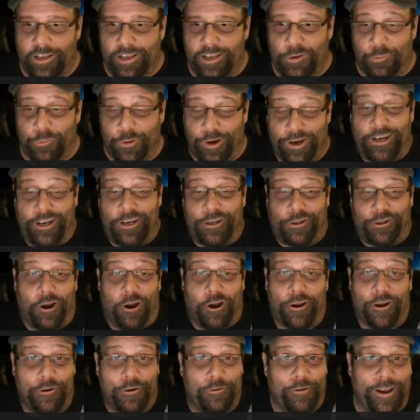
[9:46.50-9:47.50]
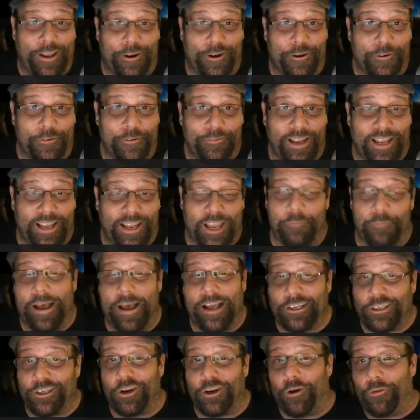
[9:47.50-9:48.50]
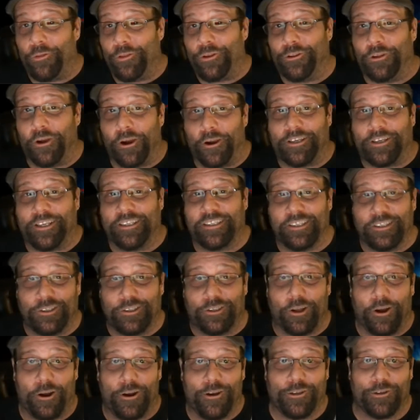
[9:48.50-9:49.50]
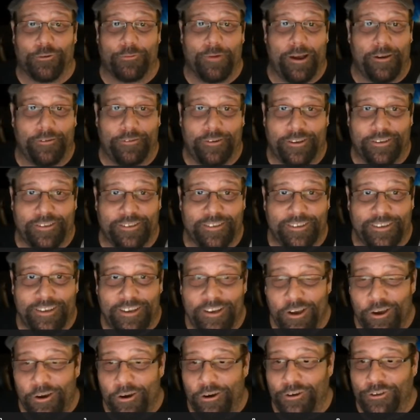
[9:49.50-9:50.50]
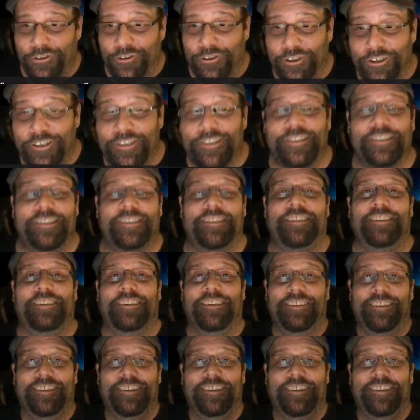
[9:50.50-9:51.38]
we're in a dark crater. Like, imagine all the darkness and stars around us are just,